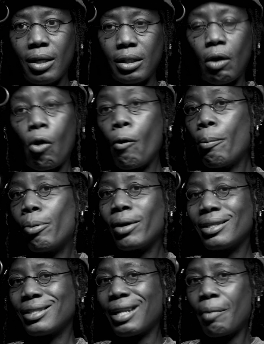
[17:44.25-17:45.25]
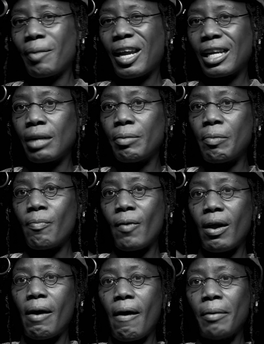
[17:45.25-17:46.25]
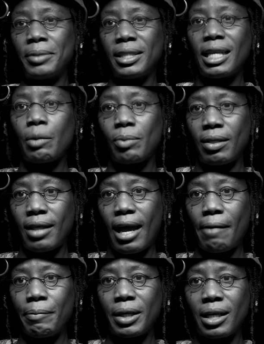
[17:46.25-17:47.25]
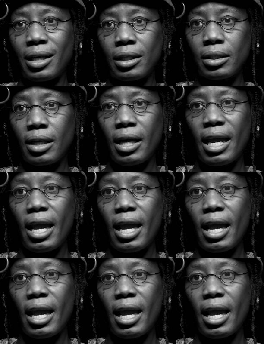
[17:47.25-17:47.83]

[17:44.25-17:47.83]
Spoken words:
The whole point is that I'm not going to be upset with that because